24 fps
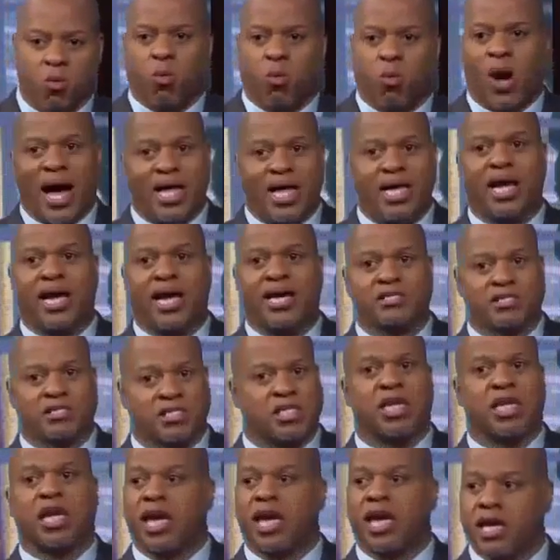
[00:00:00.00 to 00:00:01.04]
why not
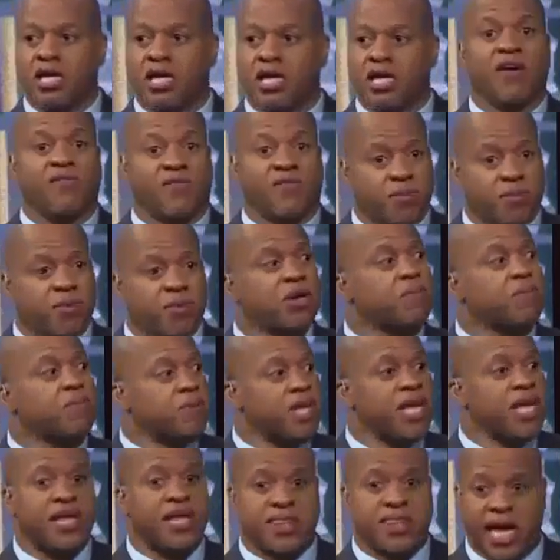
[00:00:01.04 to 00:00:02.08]
say, hey, if I'm going to
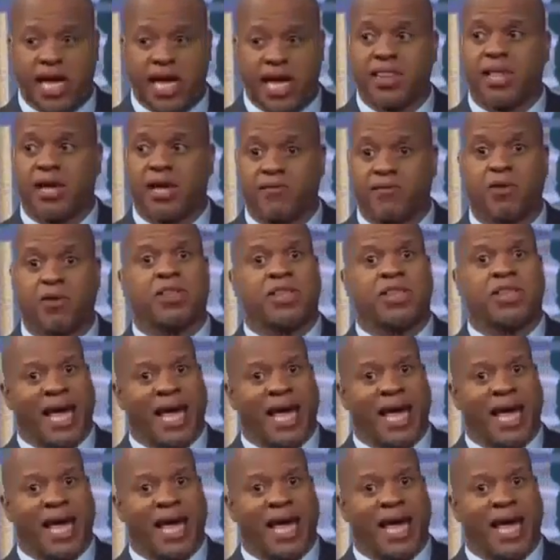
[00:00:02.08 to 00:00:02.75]
be at that level,